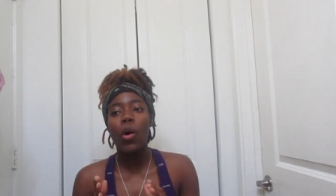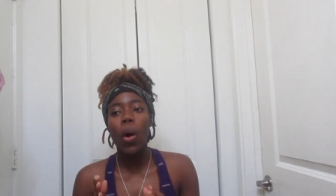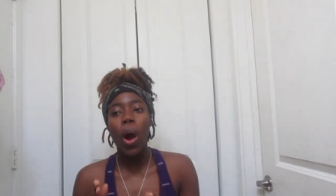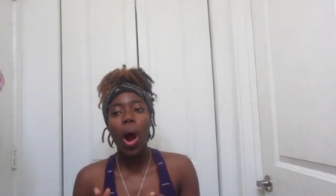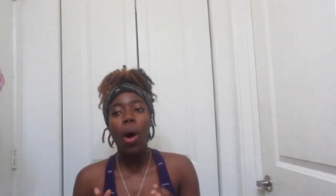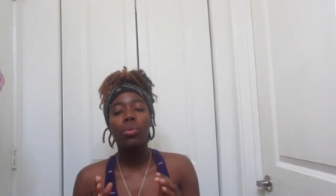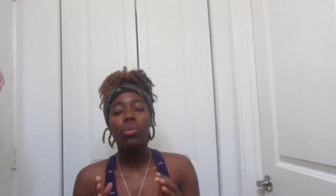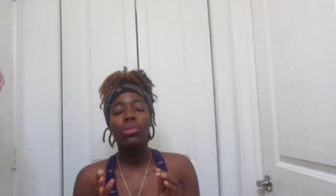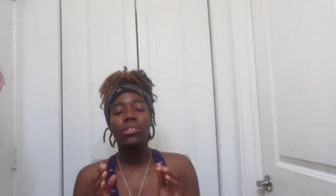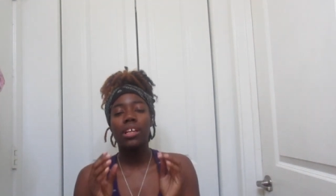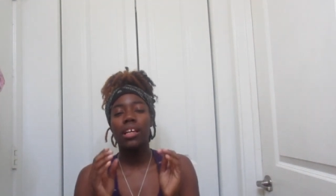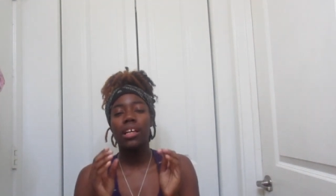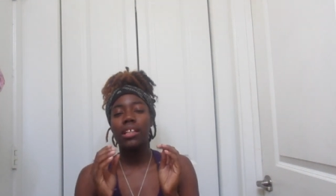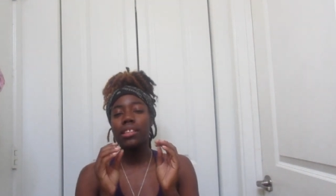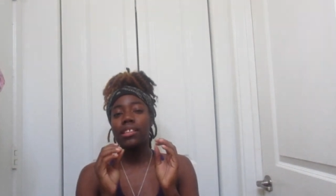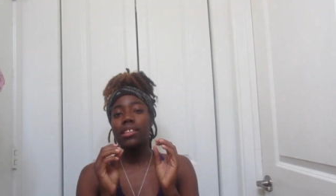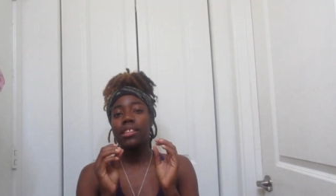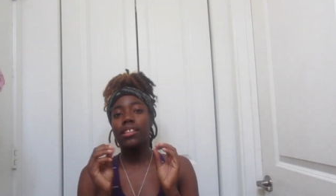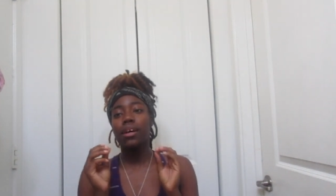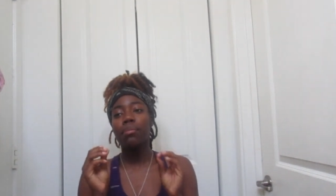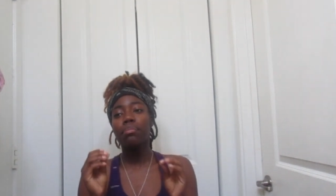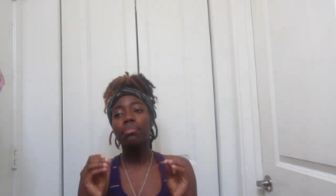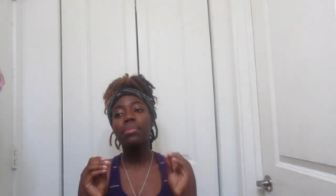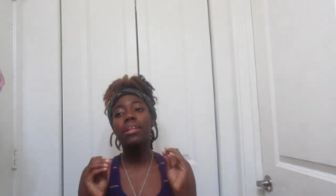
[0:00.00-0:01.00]
I was like,
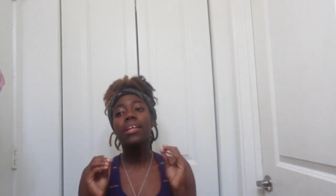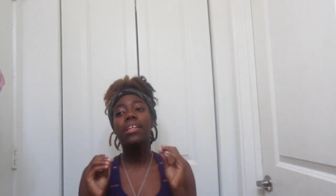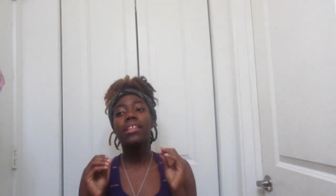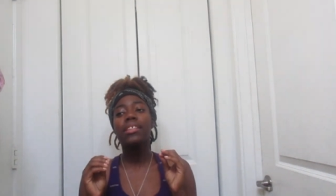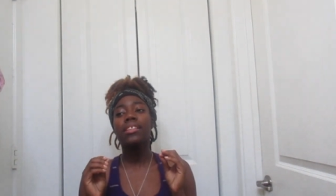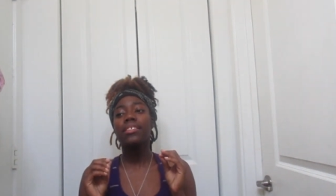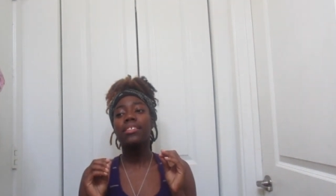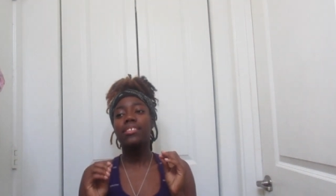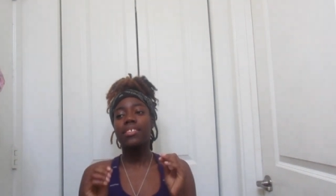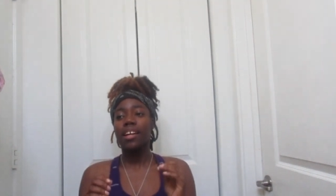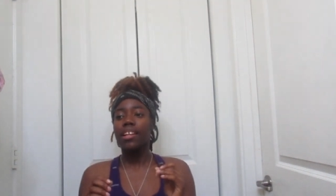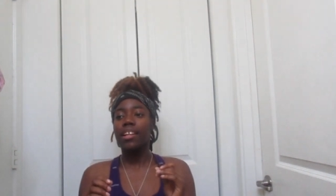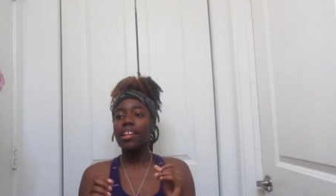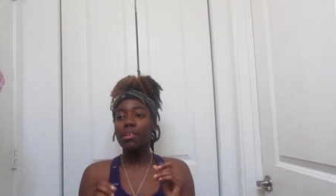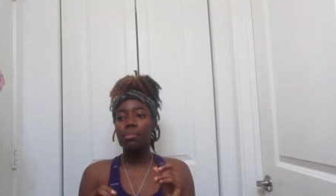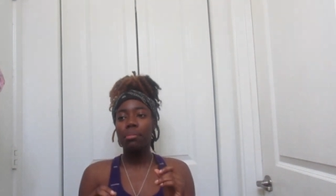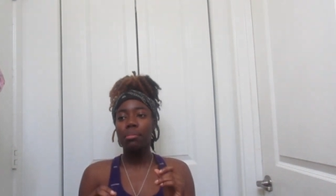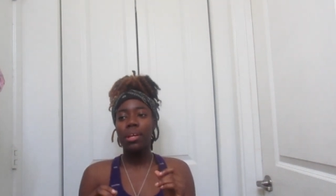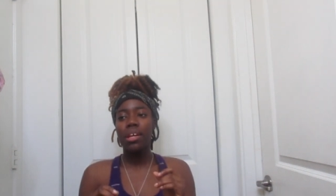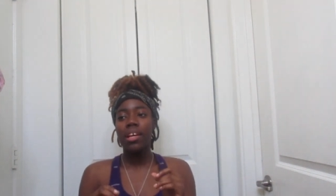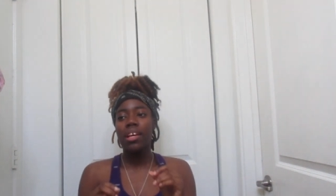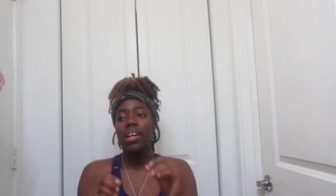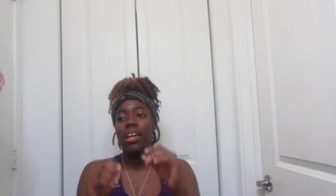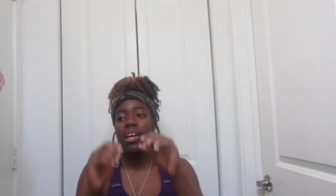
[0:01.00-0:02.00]
something's telling
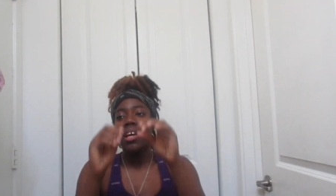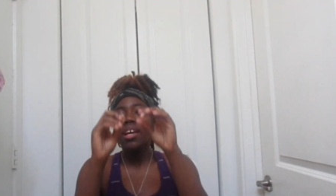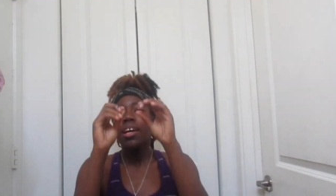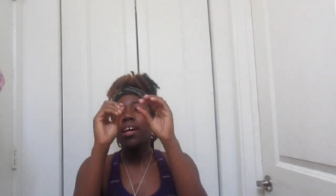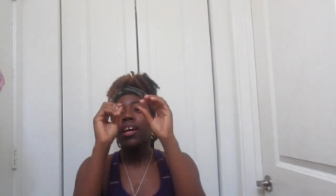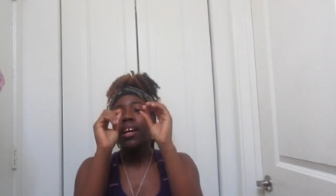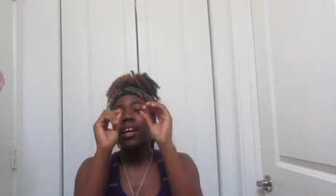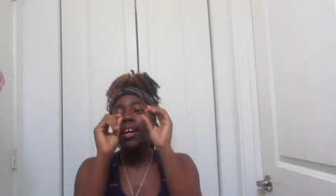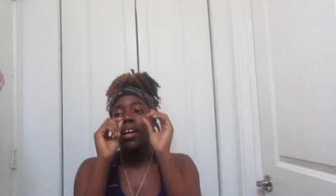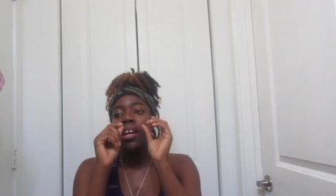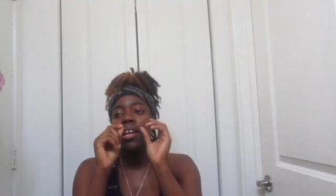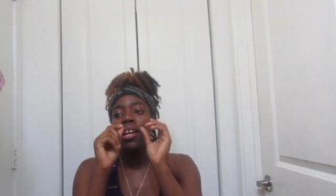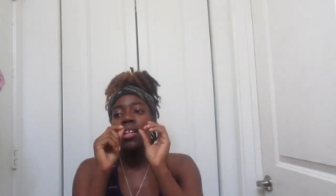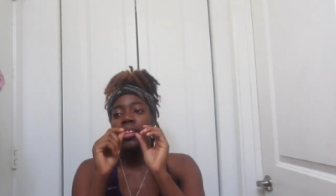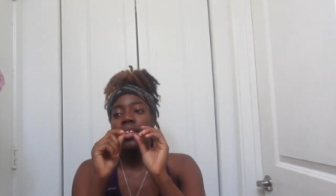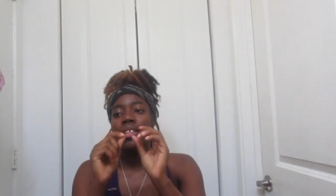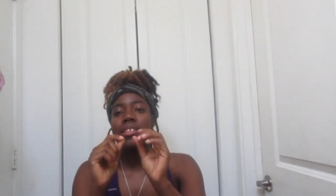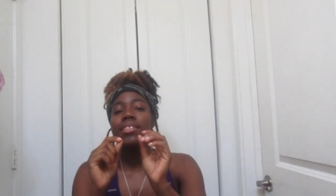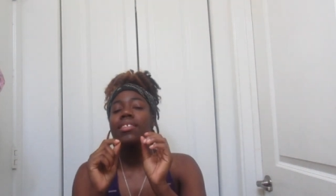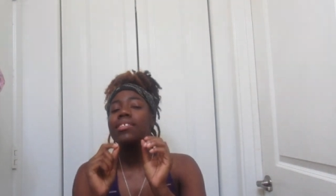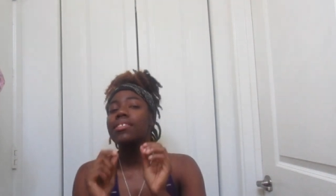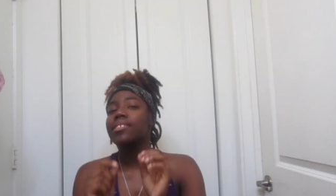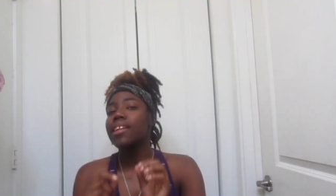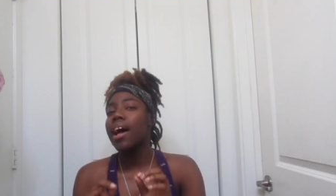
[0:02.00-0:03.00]
me
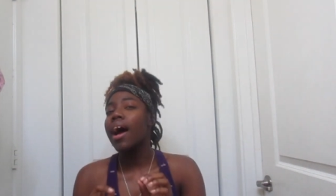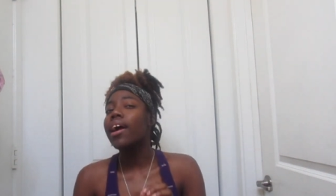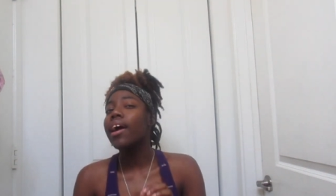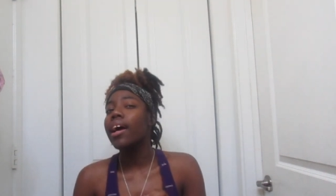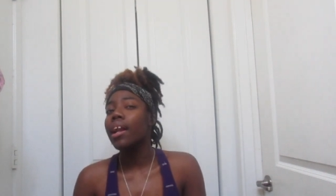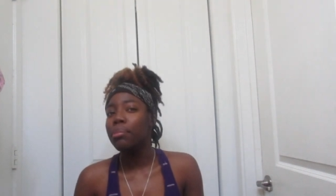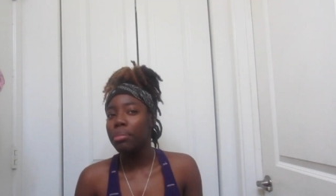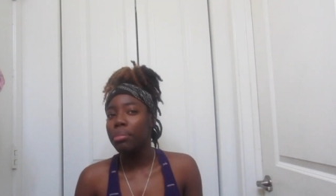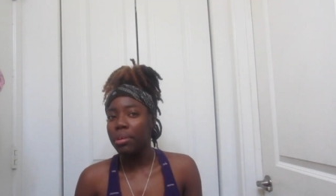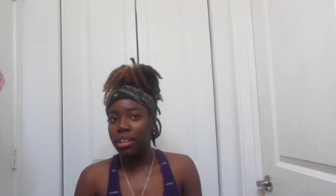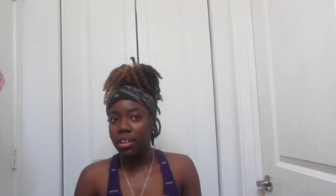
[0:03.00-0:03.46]
this is not going to be